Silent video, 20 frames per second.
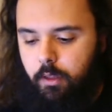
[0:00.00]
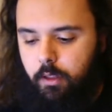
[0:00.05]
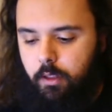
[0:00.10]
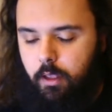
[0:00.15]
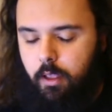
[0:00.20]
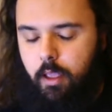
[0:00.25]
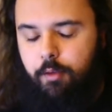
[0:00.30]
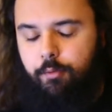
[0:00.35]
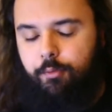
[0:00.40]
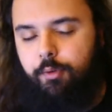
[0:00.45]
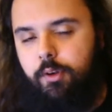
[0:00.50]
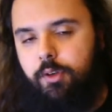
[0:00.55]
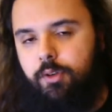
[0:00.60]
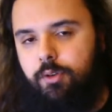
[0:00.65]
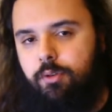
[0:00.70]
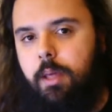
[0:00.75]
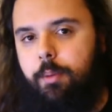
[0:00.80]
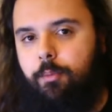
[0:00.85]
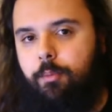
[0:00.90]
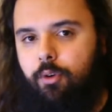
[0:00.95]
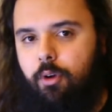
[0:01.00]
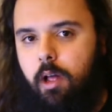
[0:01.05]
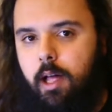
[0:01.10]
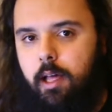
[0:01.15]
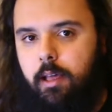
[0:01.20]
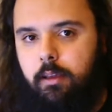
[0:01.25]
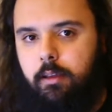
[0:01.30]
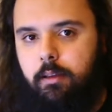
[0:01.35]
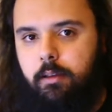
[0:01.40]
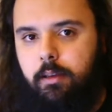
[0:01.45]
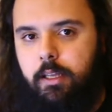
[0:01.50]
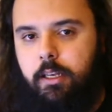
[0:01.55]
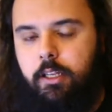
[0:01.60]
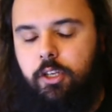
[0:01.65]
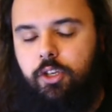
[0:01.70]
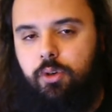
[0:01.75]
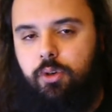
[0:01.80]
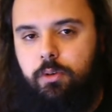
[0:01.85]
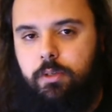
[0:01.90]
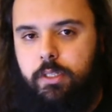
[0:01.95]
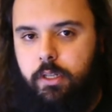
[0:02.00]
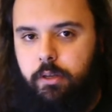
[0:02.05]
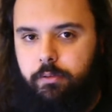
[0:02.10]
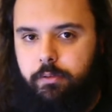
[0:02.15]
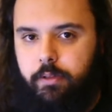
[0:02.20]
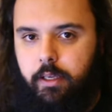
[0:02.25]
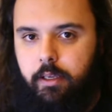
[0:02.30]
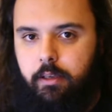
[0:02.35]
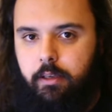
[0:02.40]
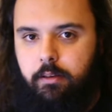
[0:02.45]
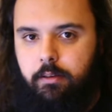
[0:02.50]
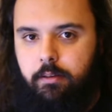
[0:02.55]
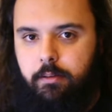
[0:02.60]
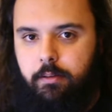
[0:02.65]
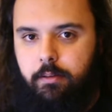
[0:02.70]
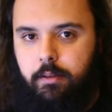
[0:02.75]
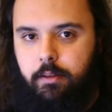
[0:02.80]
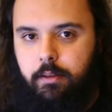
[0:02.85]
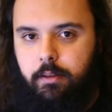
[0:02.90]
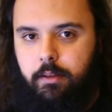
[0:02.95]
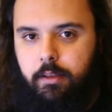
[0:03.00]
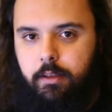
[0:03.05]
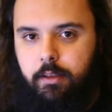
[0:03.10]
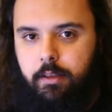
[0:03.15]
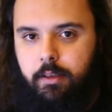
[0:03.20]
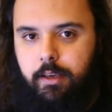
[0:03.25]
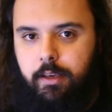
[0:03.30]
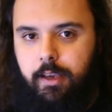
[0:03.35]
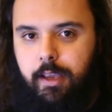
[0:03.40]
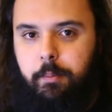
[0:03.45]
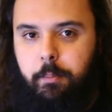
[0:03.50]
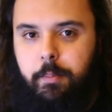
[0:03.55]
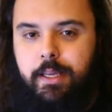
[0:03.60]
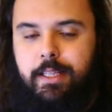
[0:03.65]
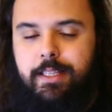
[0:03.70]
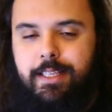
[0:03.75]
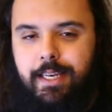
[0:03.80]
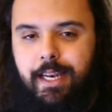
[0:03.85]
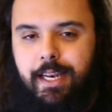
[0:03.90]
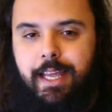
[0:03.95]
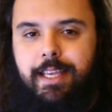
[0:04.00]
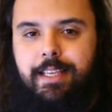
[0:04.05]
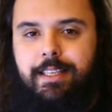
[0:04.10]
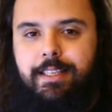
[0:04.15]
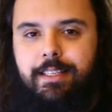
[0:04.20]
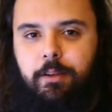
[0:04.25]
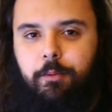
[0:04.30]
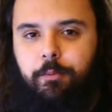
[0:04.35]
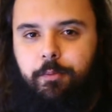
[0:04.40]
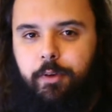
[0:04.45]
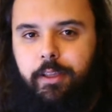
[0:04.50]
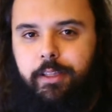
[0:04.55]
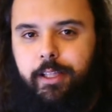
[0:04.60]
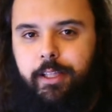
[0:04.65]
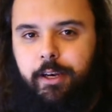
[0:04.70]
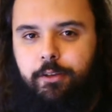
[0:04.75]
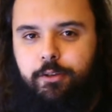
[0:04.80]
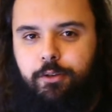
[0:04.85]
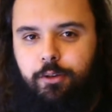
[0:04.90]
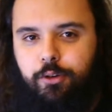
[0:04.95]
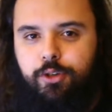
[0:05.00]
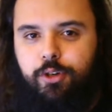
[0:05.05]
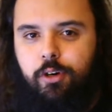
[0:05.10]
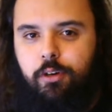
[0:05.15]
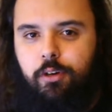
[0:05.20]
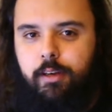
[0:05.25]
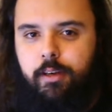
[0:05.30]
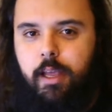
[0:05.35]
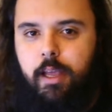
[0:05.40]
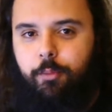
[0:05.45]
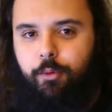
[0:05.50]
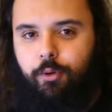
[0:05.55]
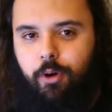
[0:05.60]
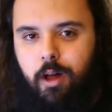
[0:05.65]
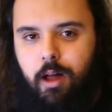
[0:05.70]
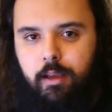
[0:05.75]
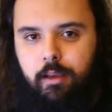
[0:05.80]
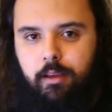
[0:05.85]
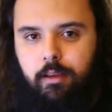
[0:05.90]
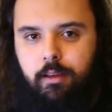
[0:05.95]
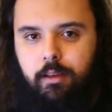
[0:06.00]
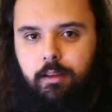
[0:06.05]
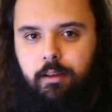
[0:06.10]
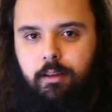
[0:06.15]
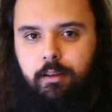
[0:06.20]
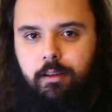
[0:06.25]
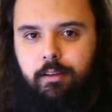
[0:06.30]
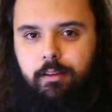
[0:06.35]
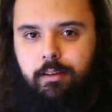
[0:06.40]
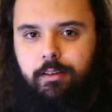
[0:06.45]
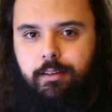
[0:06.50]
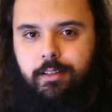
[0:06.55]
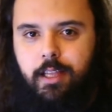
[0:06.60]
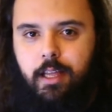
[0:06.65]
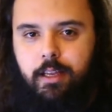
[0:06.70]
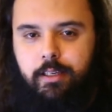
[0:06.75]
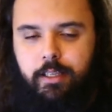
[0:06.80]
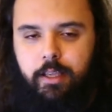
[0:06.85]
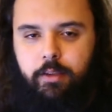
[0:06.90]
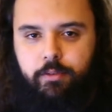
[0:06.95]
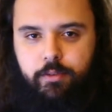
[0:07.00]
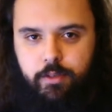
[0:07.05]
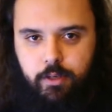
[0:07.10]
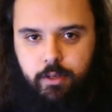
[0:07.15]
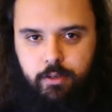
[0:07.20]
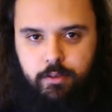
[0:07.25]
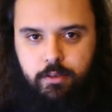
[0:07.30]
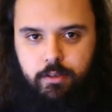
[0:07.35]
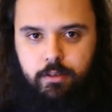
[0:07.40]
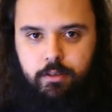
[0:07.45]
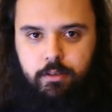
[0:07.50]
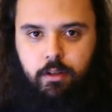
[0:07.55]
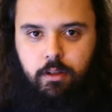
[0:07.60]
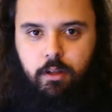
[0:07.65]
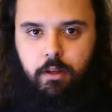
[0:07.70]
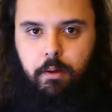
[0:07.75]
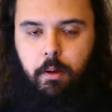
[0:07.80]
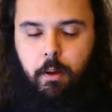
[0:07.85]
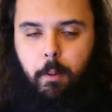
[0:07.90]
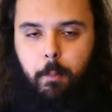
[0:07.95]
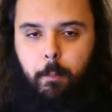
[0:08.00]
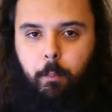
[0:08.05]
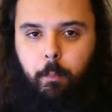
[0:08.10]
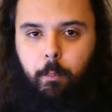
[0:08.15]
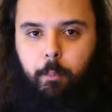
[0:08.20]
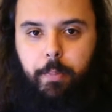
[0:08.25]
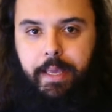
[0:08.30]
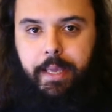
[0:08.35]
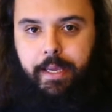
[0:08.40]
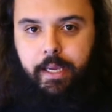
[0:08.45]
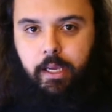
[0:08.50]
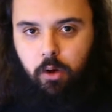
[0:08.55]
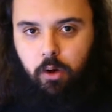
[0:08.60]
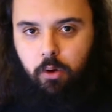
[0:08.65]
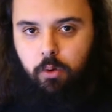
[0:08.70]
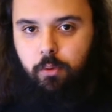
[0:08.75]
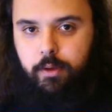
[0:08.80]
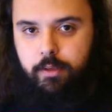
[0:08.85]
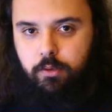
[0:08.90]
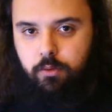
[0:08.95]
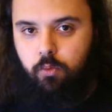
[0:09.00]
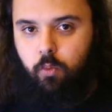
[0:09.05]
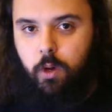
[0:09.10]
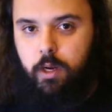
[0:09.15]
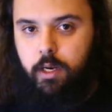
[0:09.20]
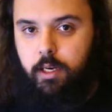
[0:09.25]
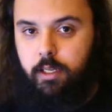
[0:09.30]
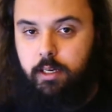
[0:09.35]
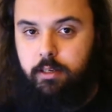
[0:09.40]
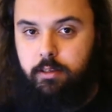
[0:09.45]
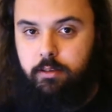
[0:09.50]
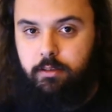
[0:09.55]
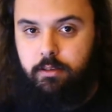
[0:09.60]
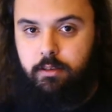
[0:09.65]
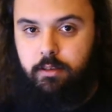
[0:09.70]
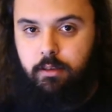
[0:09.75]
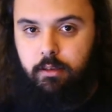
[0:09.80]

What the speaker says: if we do an MRI and it shows nothing, it means it is something that doesn't show on an MRI. That gives us a big clue as to what it is.